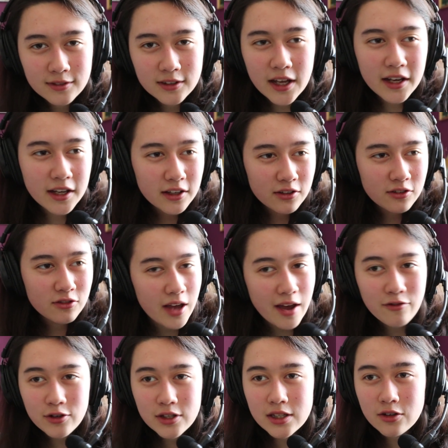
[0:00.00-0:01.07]
Like,
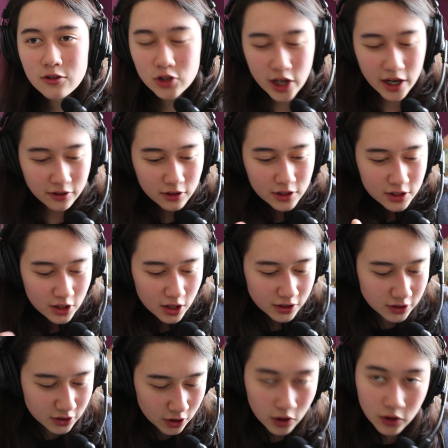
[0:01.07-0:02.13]
every single channel is
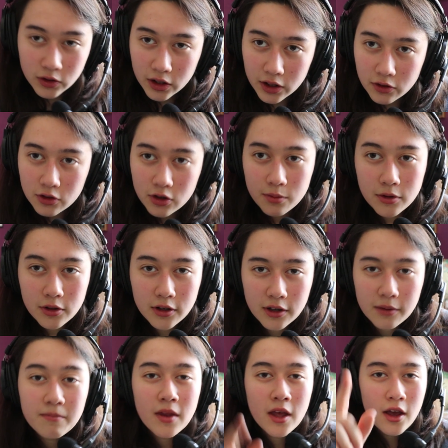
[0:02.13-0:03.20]
not their own little community.